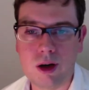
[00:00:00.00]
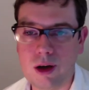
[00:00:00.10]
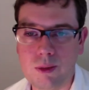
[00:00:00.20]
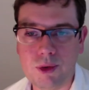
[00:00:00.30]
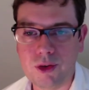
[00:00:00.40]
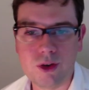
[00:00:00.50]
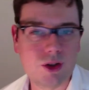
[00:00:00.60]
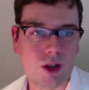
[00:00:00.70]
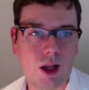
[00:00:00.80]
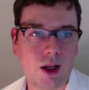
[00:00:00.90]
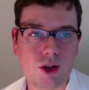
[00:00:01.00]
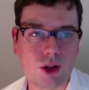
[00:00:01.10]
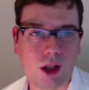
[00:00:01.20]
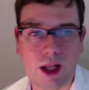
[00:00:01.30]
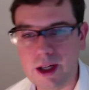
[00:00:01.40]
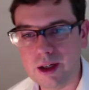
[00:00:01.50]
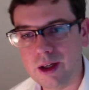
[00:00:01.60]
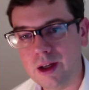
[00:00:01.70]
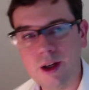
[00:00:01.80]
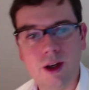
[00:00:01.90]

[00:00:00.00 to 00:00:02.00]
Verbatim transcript: a musician like john lennon